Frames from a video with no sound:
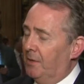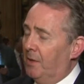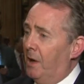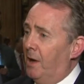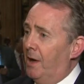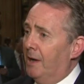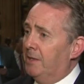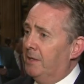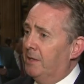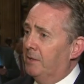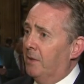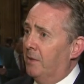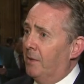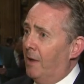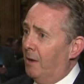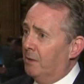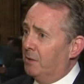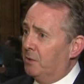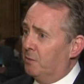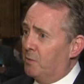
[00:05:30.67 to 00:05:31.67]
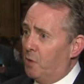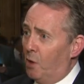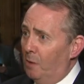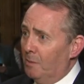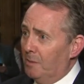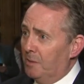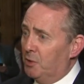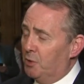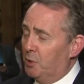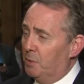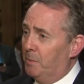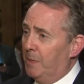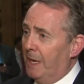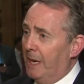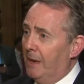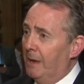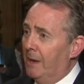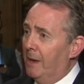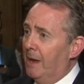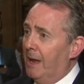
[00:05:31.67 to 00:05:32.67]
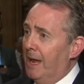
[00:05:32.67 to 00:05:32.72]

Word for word: The idea that the House of Commons should be